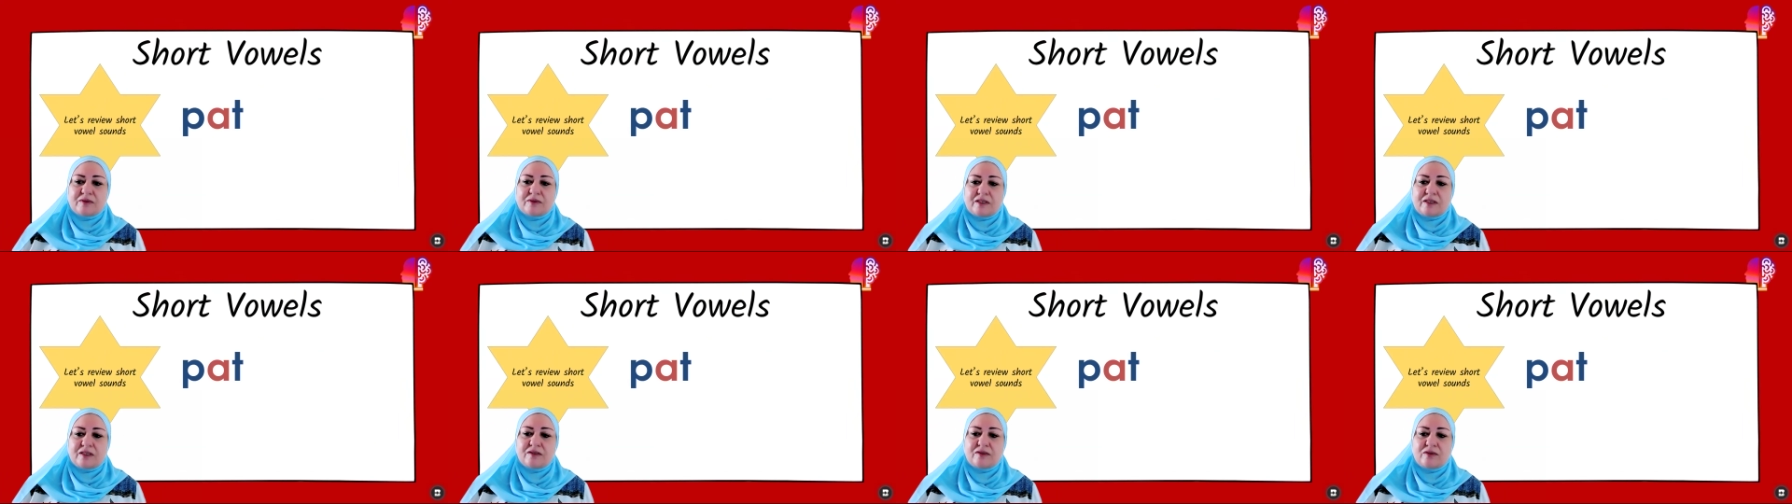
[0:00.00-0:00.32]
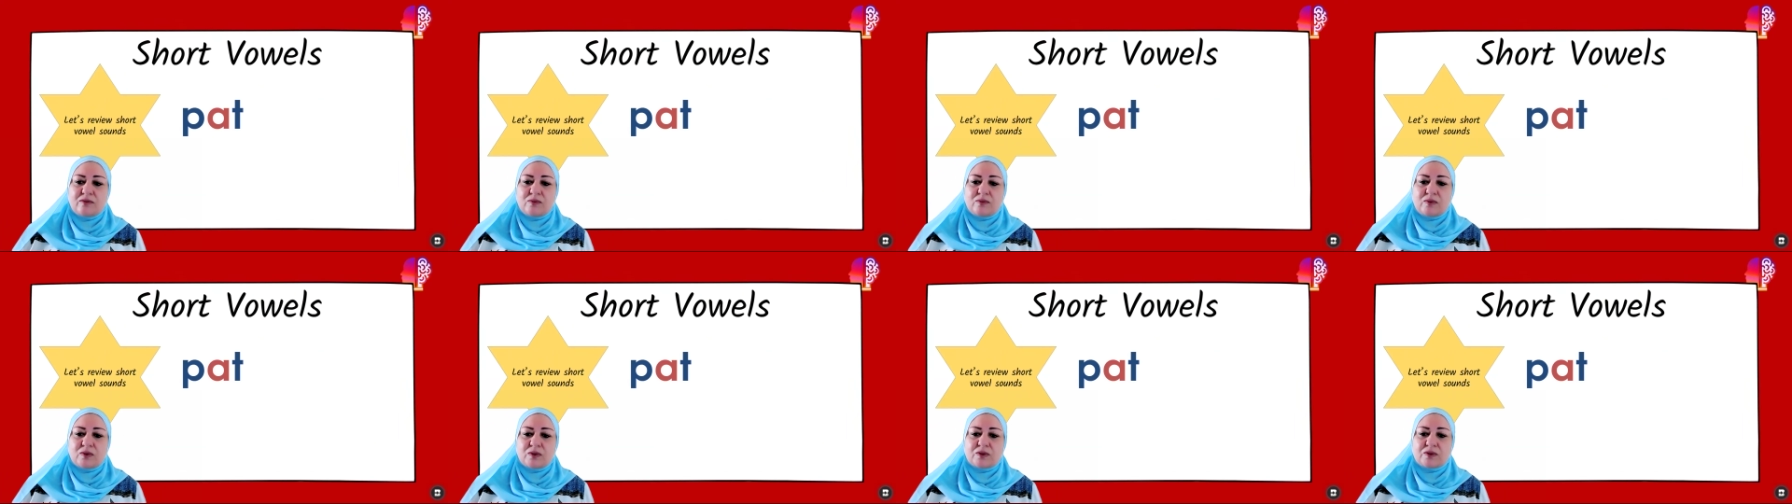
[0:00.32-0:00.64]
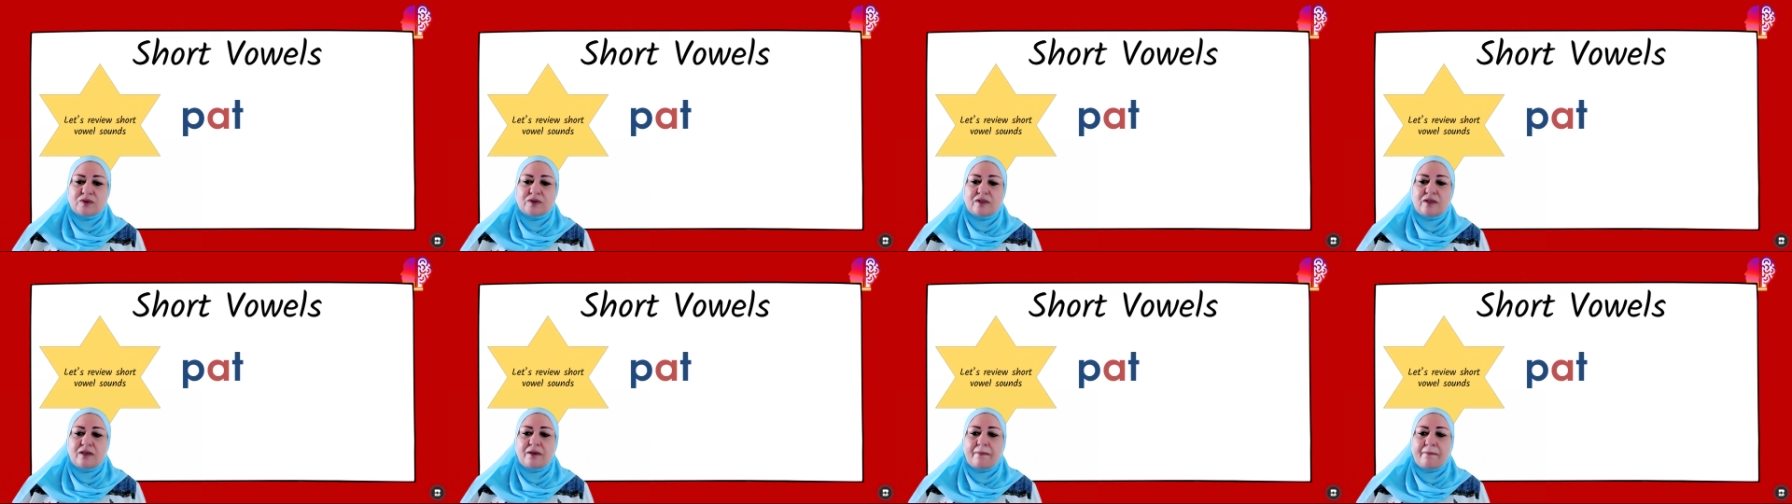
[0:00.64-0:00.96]
in the
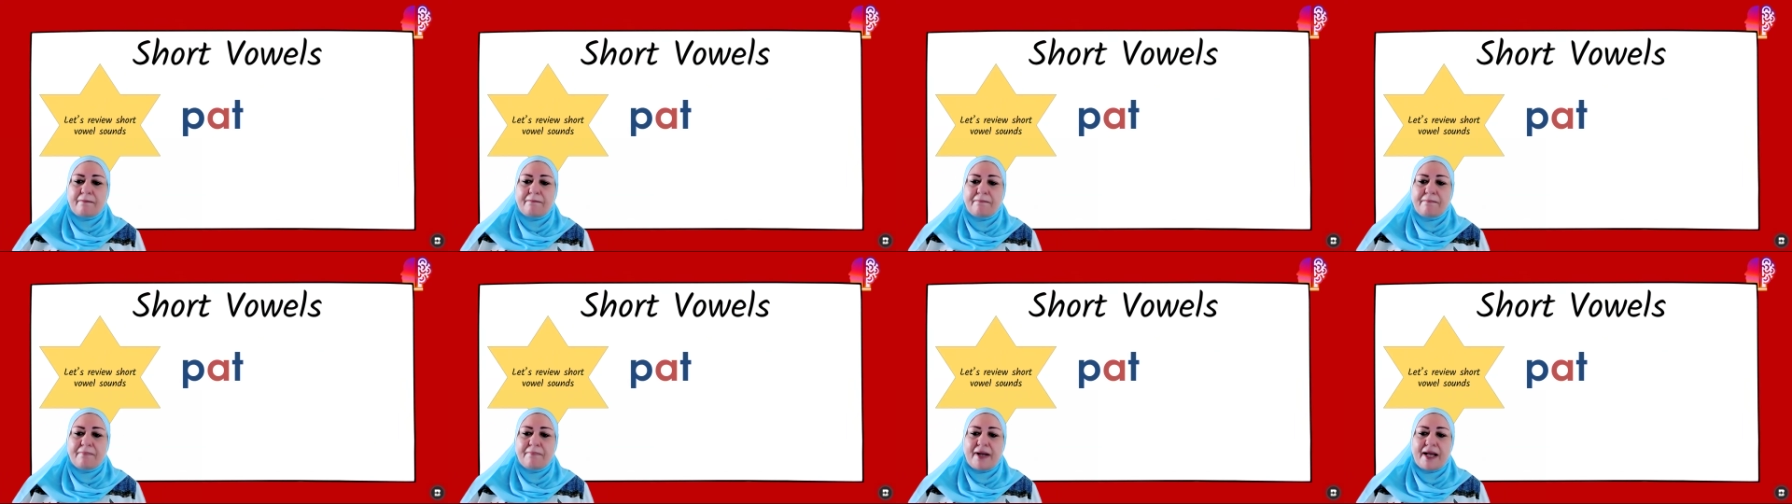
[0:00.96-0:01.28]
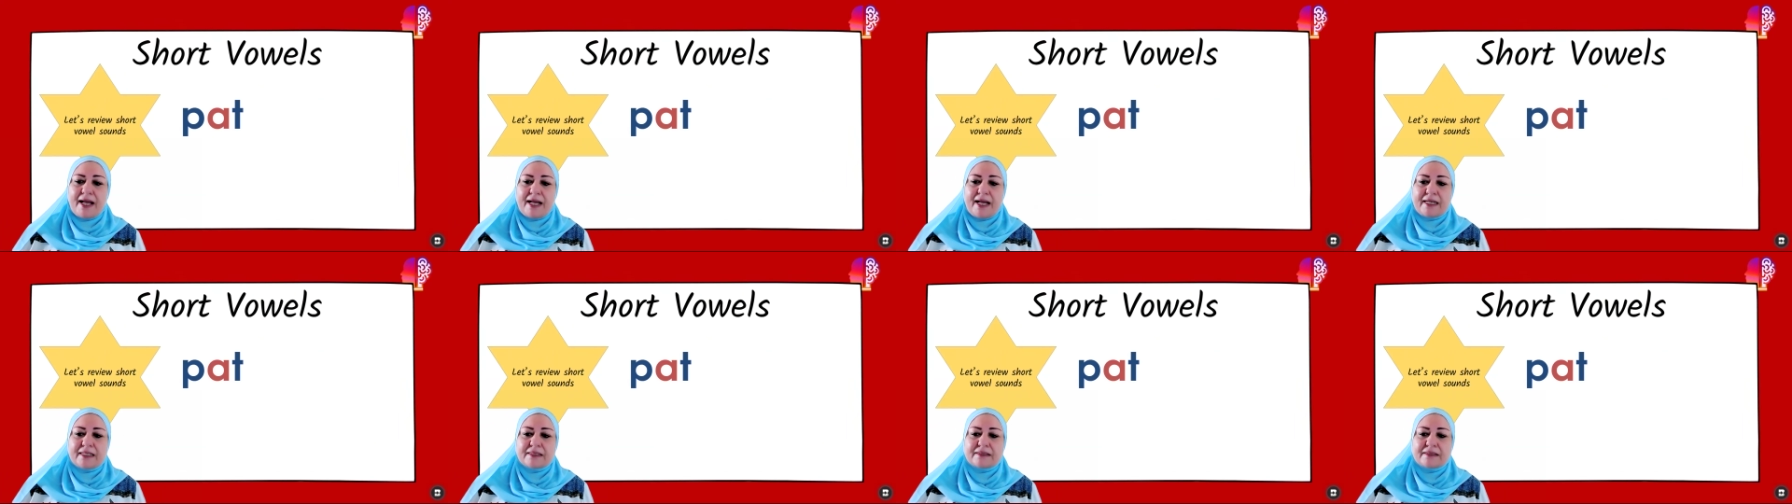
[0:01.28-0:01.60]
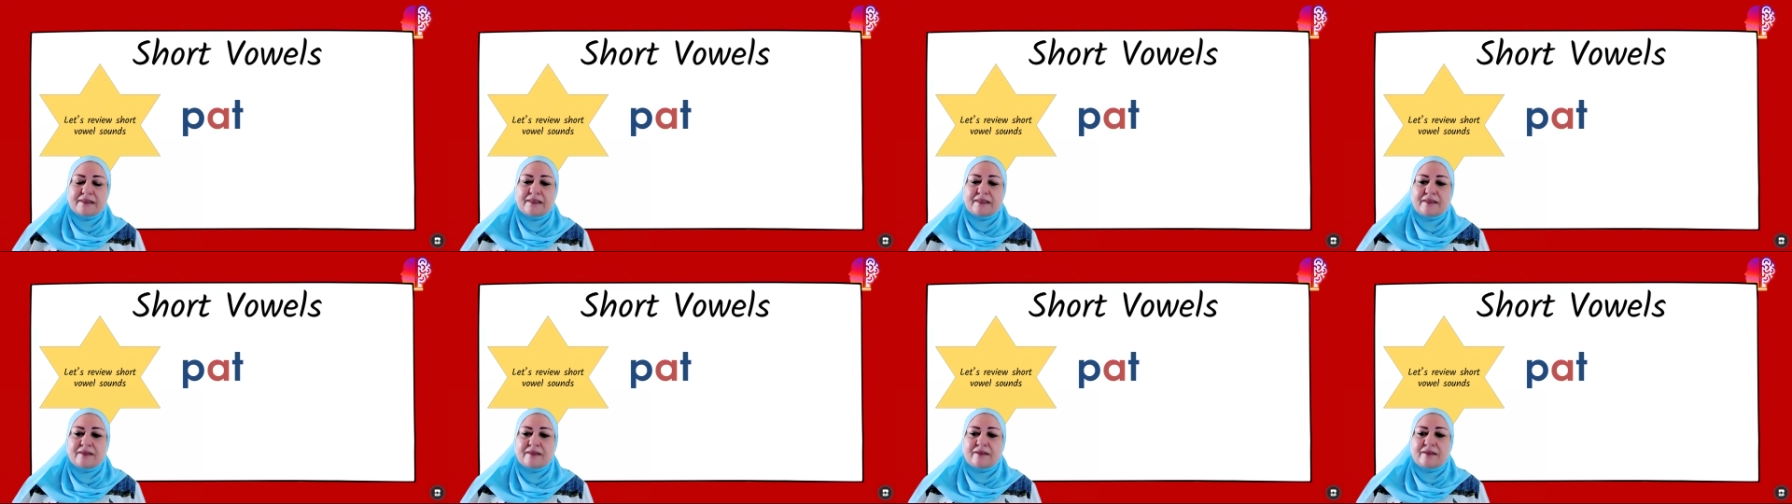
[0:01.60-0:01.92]
word
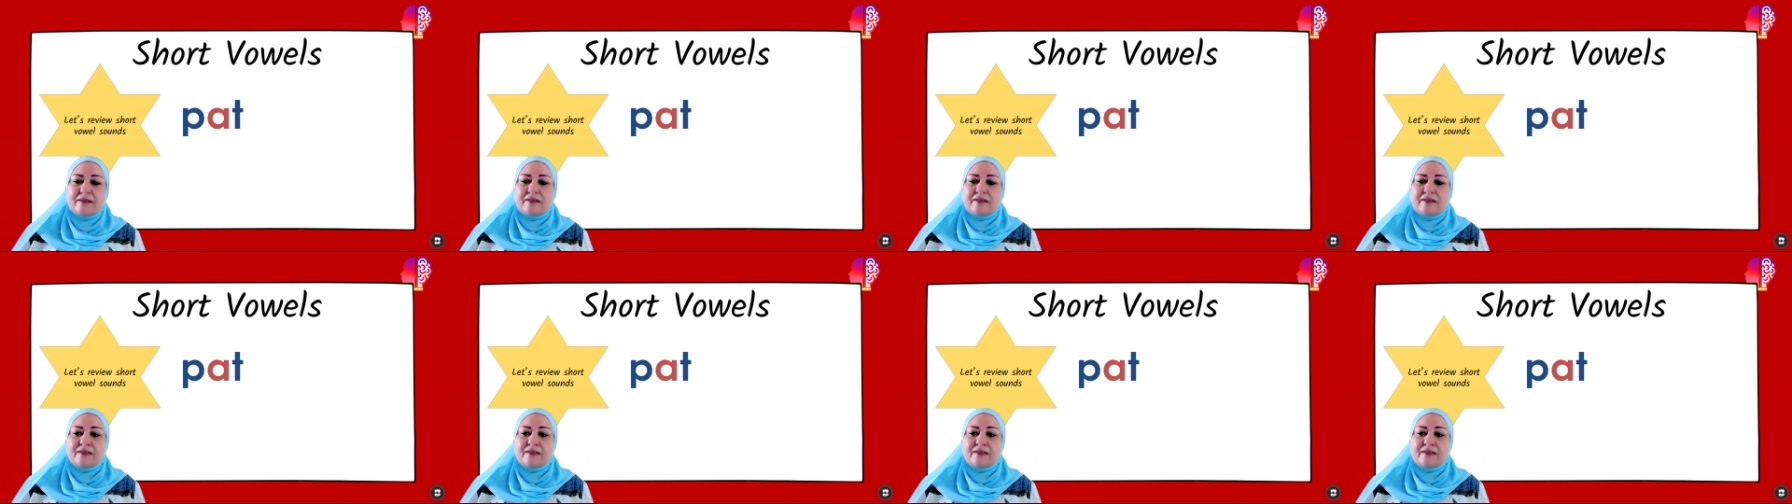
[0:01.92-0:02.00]
pat.